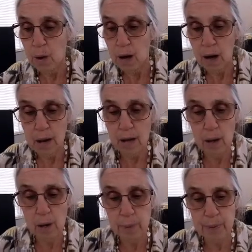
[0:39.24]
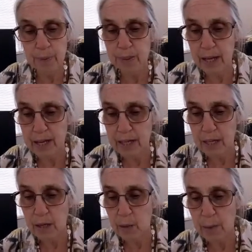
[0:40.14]
I hope that
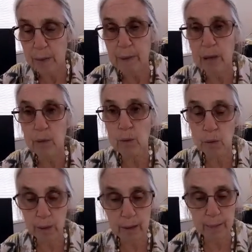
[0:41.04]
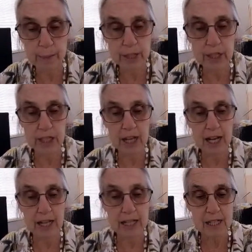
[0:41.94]
we may all
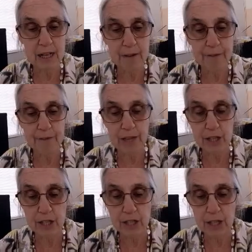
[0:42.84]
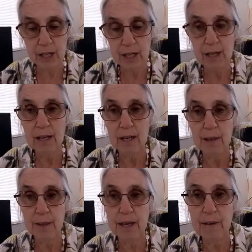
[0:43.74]
appreciate afresh
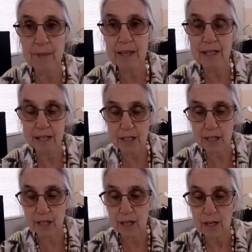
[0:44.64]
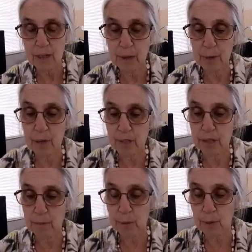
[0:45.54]
the message, the most
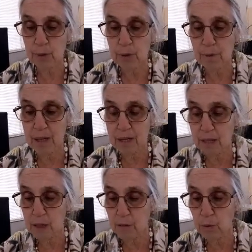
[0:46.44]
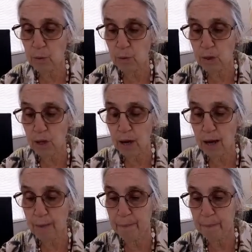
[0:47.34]
important message of all time.